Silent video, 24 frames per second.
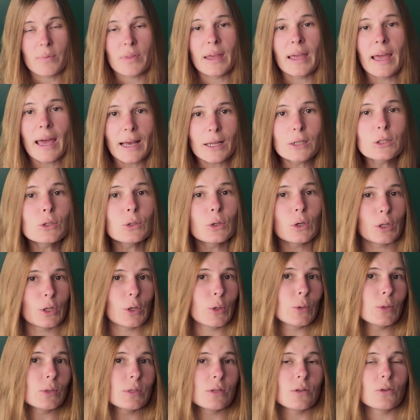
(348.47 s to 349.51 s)
They had to
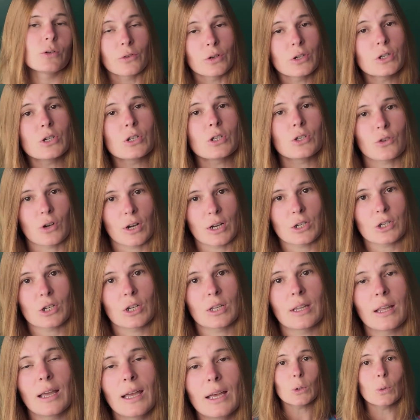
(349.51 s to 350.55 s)
close the
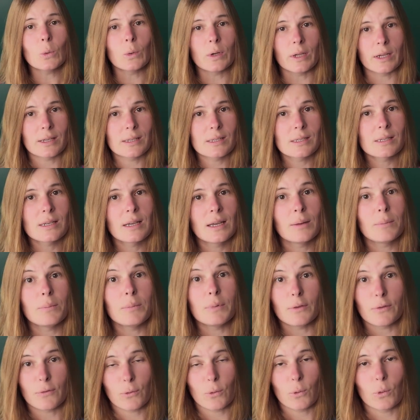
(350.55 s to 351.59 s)
registration two weeks
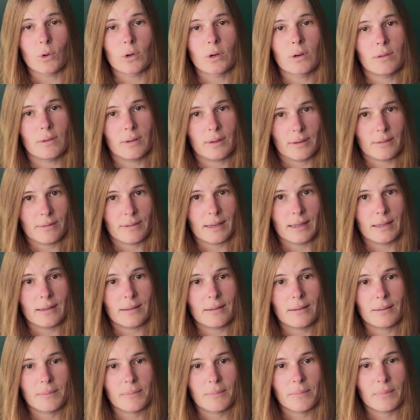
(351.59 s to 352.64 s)
before the
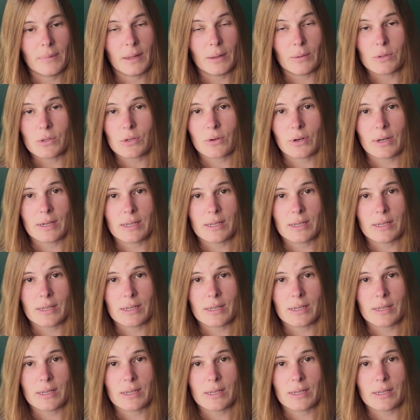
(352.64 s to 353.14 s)
event. That was